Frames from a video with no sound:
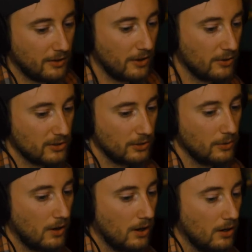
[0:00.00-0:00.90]
to those
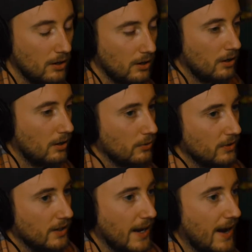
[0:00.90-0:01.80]
who
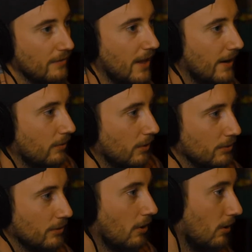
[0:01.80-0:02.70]
didn't have that, what
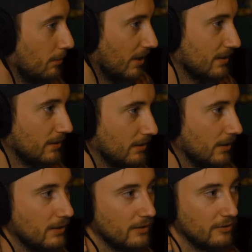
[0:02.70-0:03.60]
you would call a blessing?
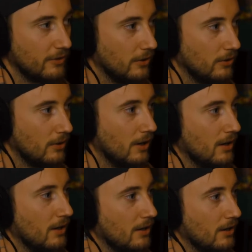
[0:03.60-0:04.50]
They didn't feel,
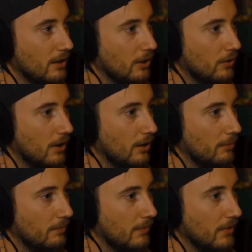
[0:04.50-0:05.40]

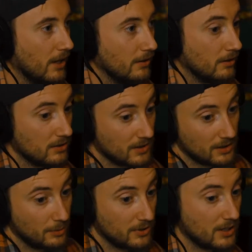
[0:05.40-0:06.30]

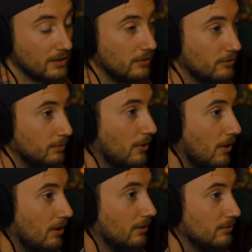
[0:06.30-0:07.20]
60% of them
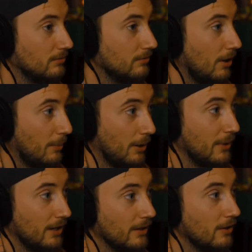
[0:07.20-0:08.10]
are
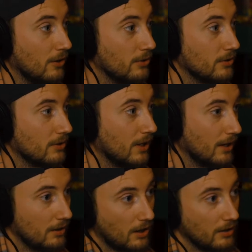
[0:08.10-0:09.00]
permanently closed.
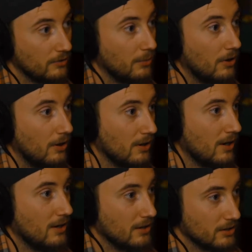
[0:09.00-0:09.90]
And a lot of them are
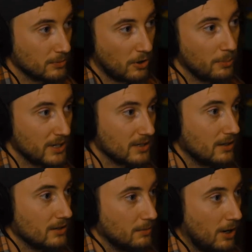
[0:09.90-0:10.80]
small
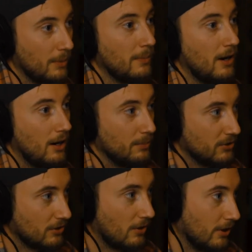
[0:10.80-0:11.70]
business, mom and
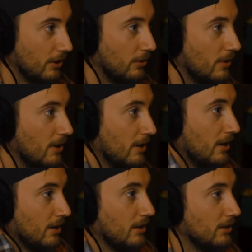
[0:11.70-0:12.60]
pops,
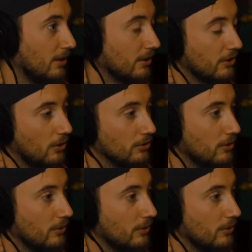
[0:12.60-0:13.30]
young adults who